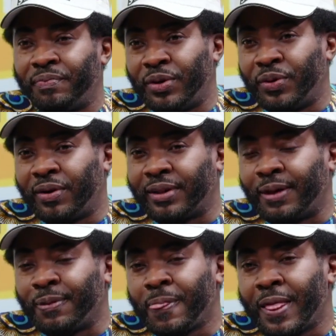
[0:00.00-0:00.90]
and all
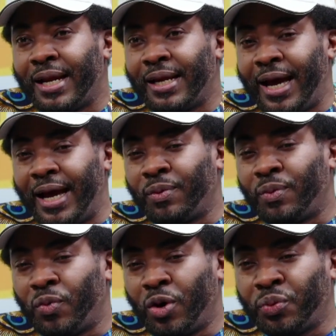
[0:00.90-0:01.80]
that.
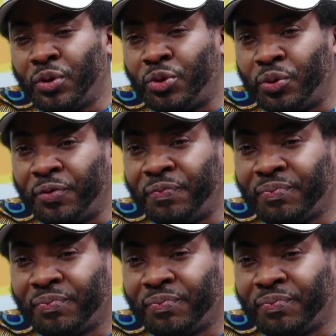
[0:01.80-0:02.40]
Then what we do,